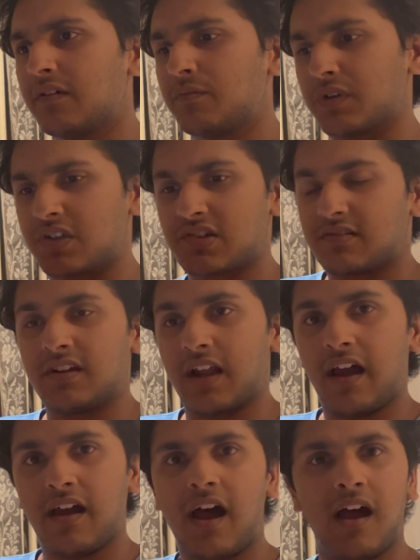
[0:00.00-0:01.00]
which, you
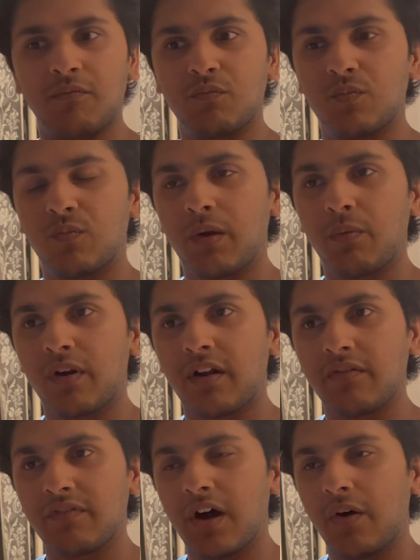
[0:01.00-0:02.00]
know, we
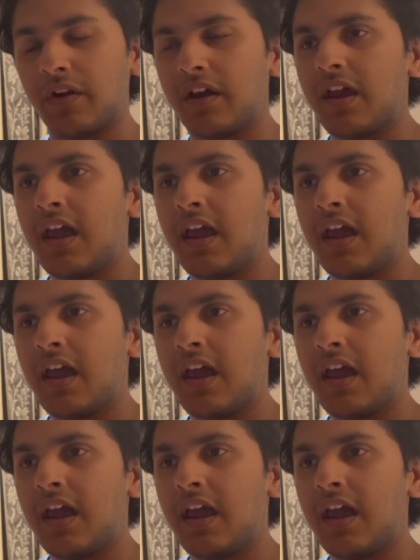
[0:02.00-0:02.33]
wouldn't have known.